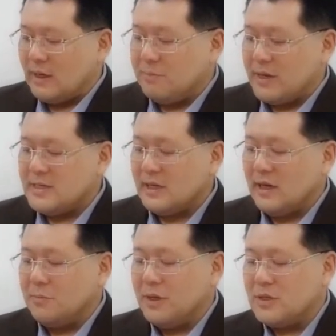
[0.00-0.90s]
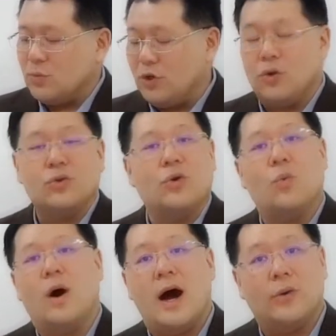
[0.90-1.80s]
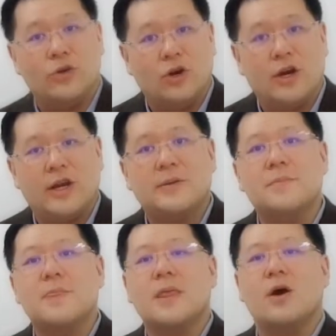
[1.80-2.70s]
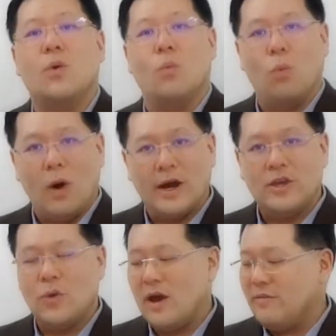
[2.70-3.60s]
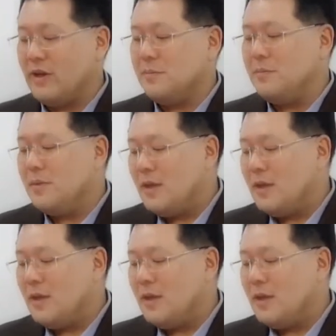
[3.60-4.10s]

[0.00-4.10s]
it basically means we don't know how you got it, why you have it,